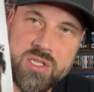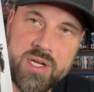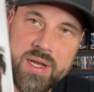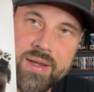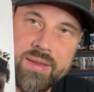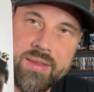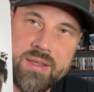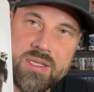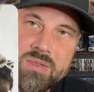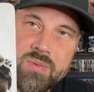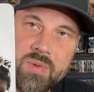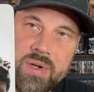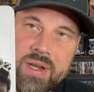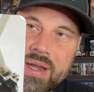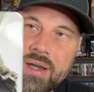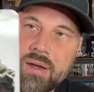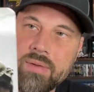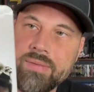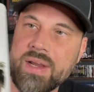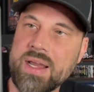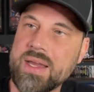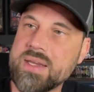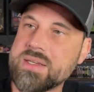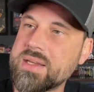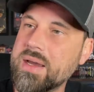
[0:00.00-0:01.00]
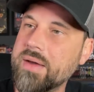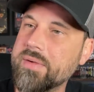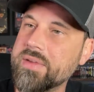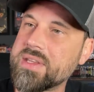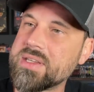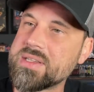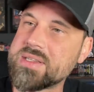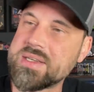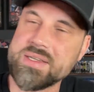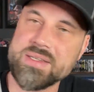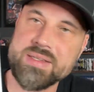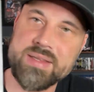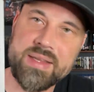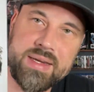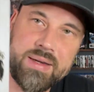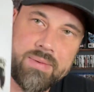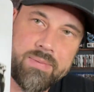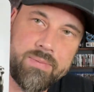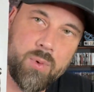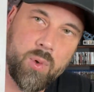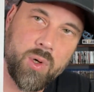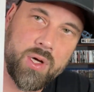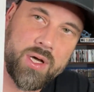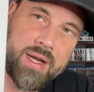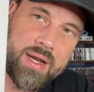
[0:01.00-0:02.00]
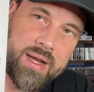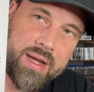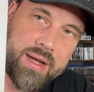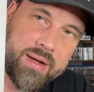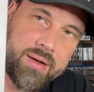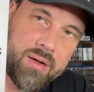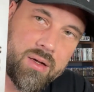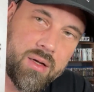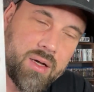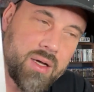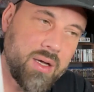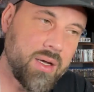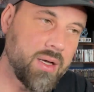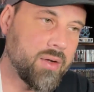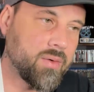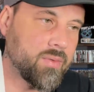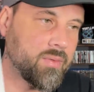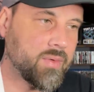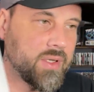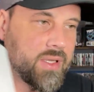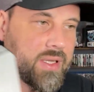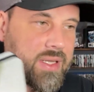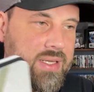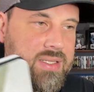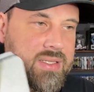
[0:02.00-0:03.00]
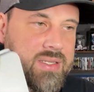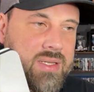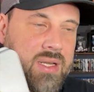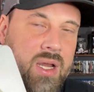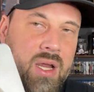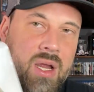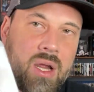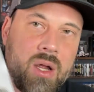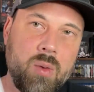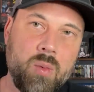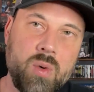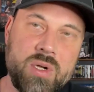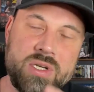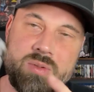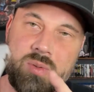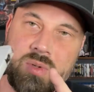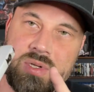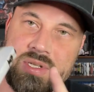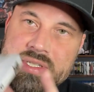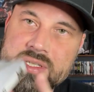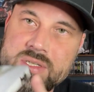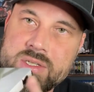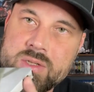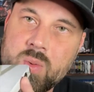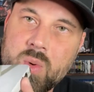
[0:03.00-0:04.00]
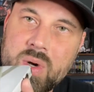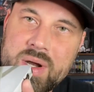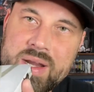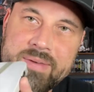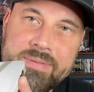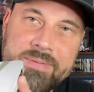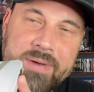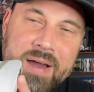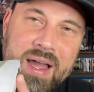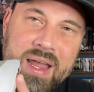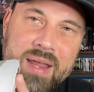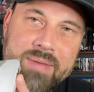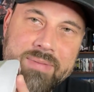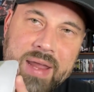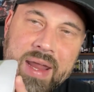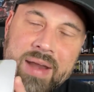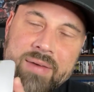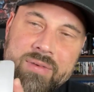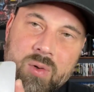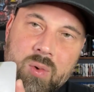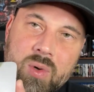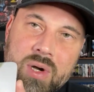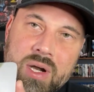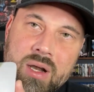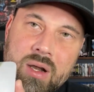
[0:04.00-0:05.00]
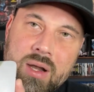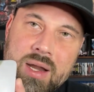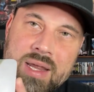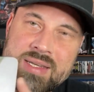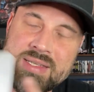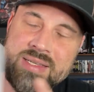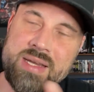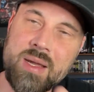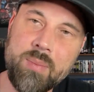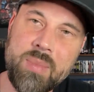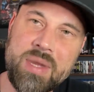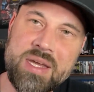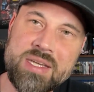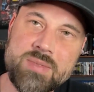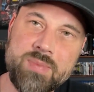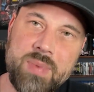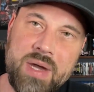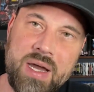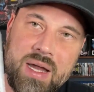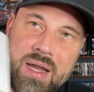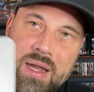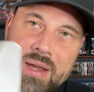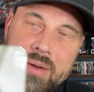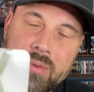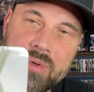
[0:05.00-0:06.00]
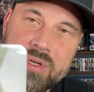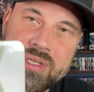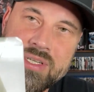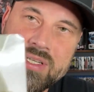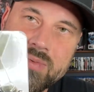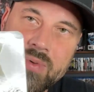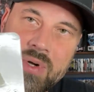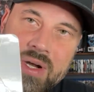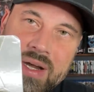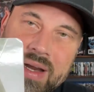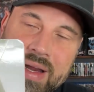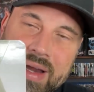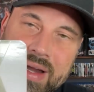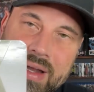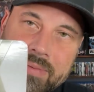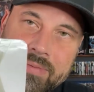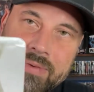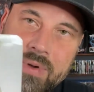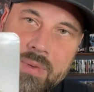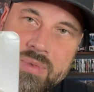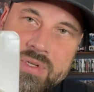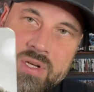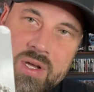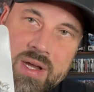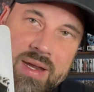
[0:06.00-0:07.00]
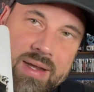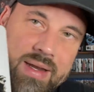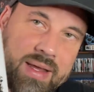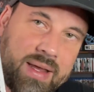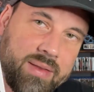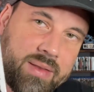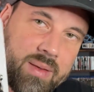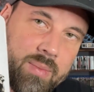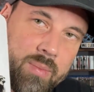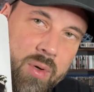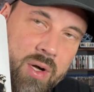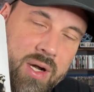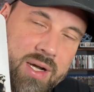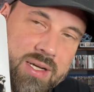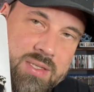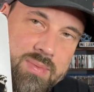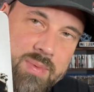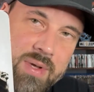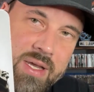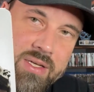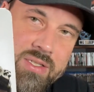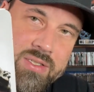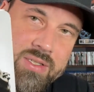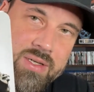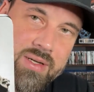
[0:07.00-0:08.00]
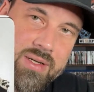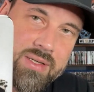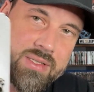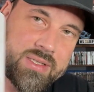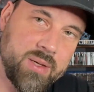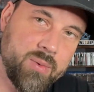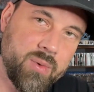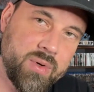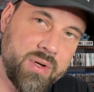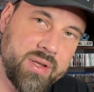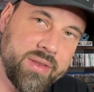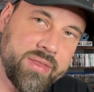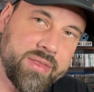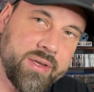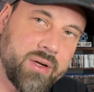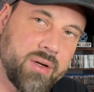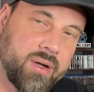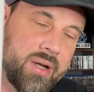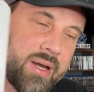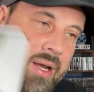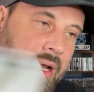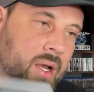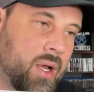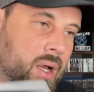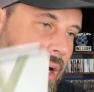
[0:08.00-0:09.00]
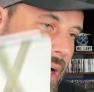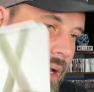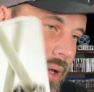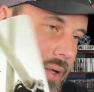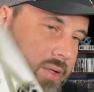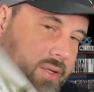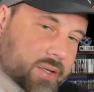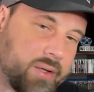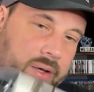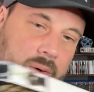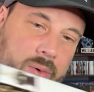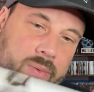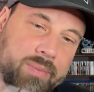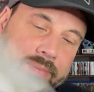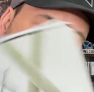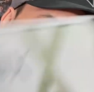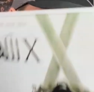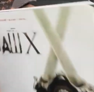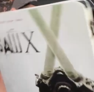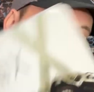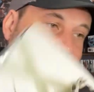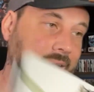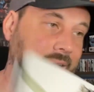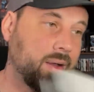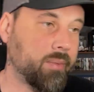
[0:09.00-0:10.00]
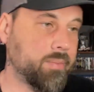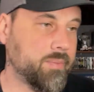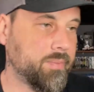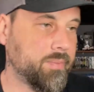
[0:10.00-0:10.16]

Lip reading: checking this one out if you guys haven't. This is the 4K release, which was $25 everywhere except Best Buy, which is where I got it from. So I had to have them price match it because they wanted $30. So yeah.